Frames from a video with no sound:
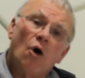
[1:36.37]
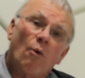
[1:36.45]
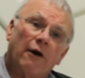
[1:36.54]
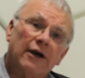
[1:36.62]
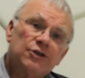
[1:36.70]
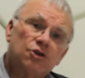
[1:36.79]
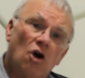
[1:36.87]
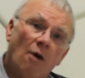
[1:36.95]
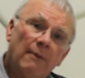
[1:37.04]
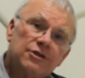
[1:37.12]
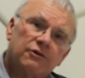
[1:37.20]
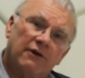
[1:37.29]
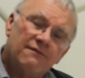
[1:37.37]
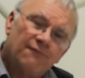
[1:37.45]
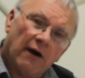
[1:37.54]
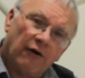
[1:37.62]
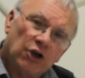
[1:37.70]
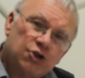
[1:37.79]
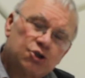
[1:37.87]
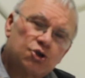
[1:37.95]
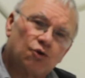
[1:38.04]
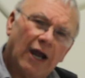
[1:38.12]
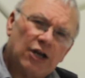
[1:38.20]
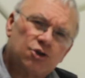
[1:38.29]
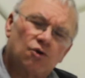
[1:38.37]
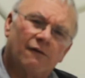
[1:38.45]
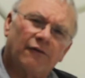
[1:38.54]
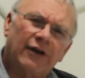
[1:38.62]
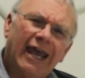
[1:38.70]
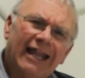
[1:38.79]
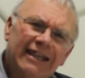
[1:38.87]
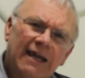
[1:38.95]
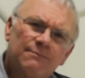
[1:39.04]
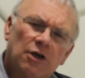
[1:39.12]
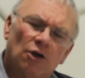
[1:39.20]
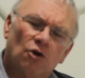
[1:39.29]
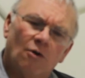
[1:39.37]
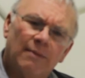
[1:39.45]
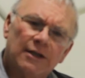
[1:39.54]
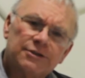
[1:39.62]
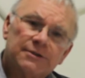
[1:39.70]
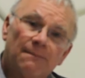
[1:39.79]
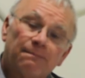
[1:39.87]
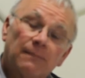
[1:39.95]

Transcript: whereas comets are in very stretched or very elliptical orbits.